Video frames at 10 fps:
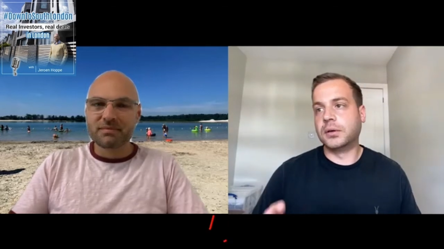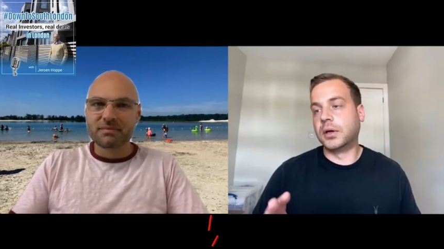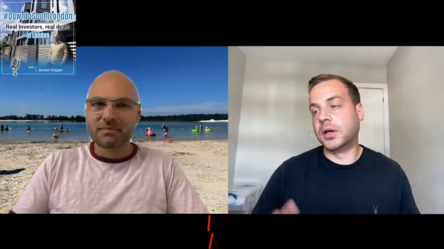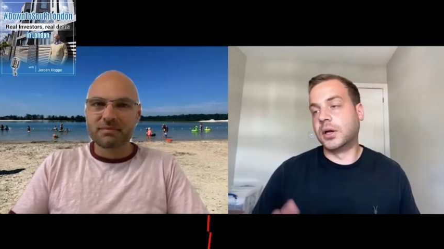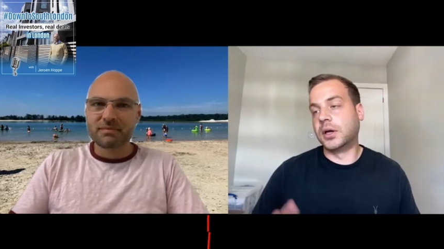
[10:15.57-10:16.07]

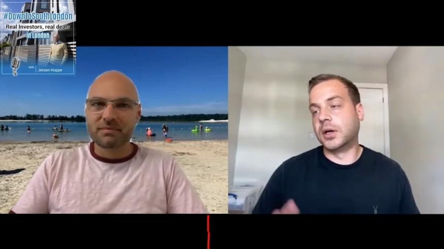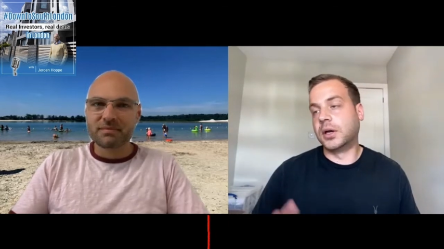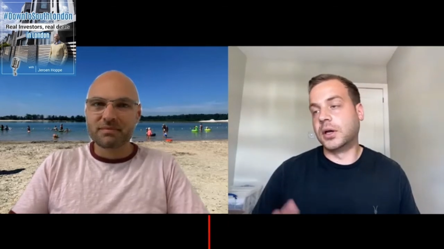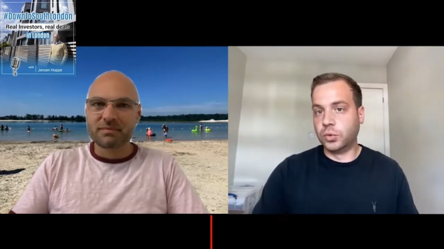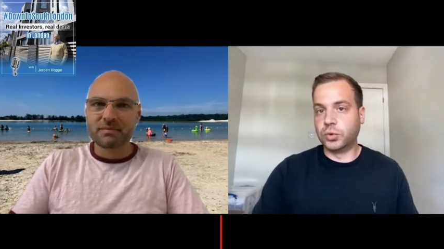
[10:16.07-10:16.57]
Speaker 1: uh,
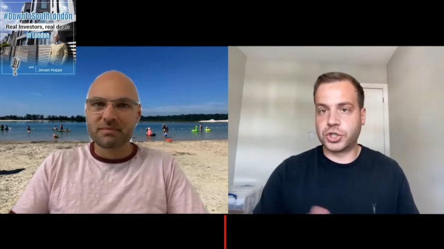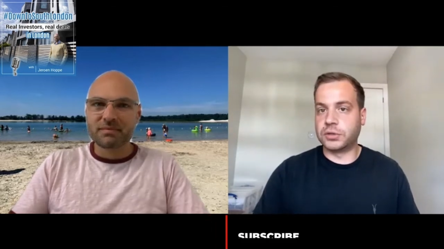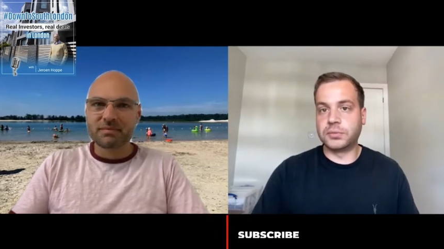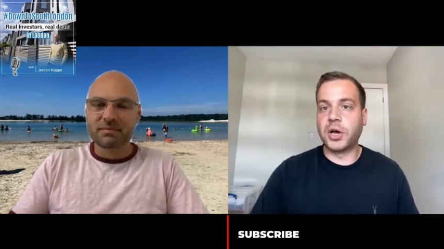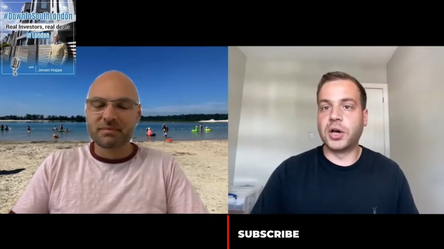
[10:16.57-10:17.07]
the
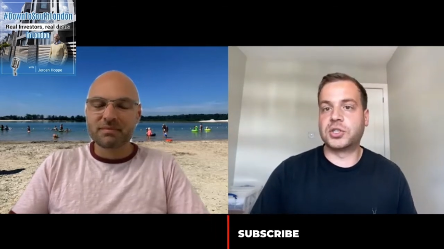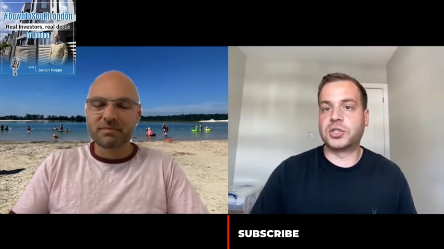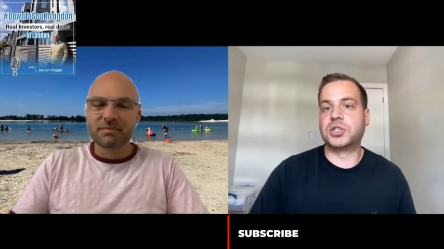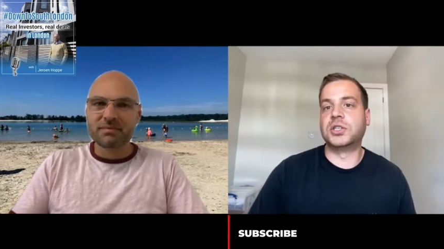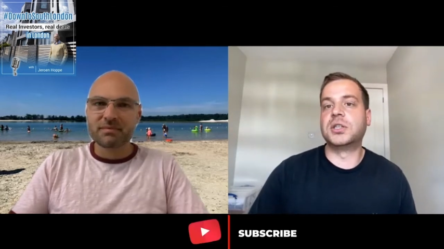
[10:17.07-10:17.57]
auction
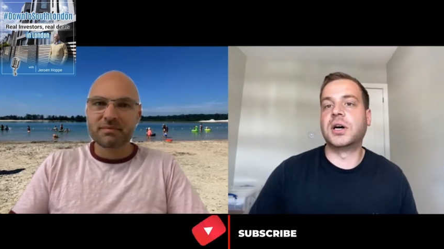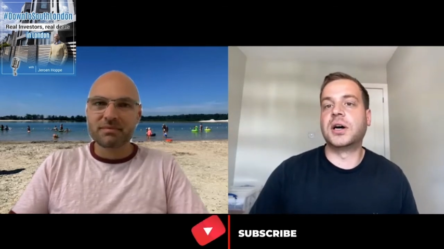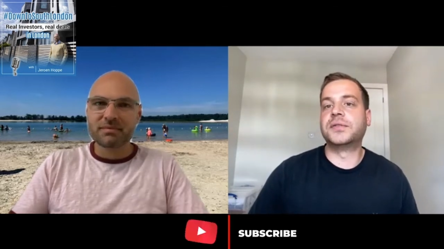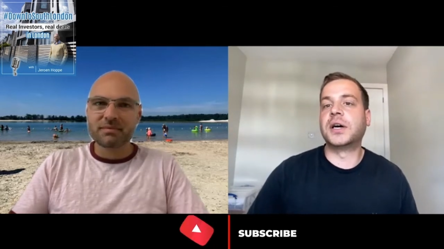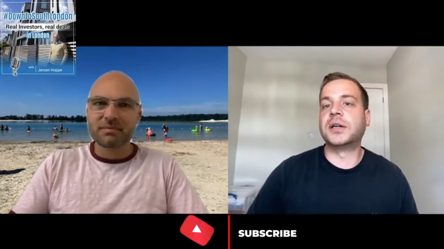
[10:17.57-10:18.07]
purchases that I've
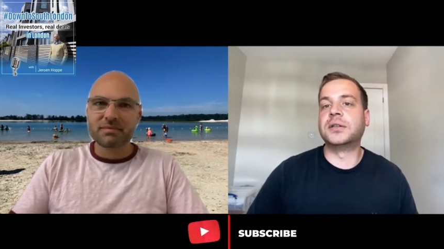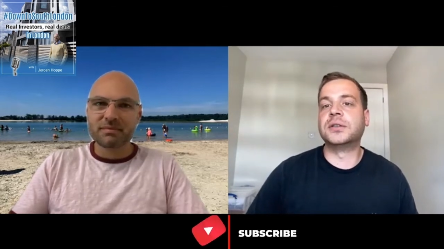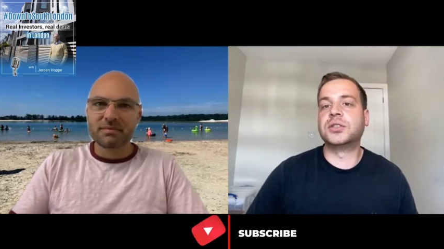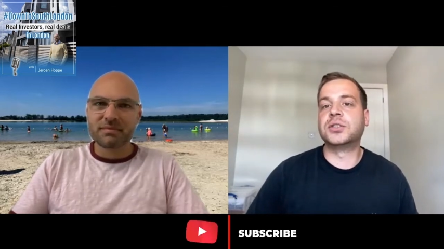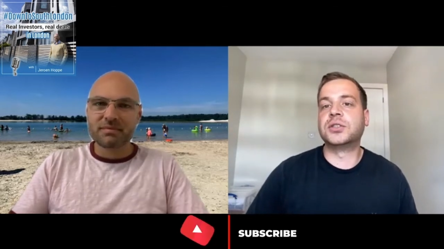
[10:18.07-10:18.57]
done, and just